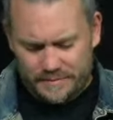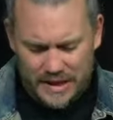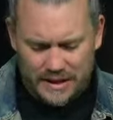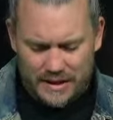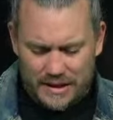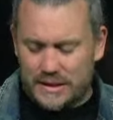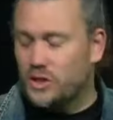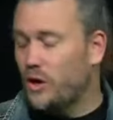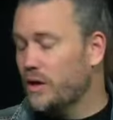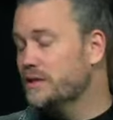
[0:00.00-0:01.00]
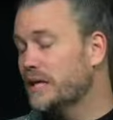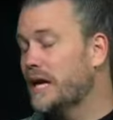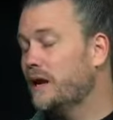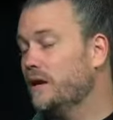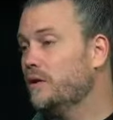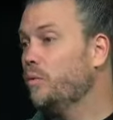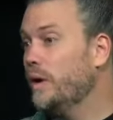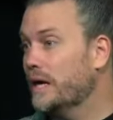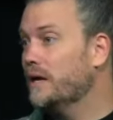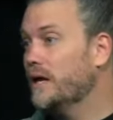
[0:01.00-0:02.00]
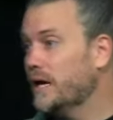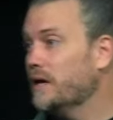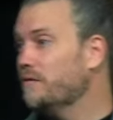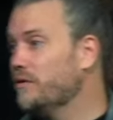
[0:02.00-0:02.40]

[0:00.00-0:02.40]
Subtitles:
I mean, it's starting to get a little weird here,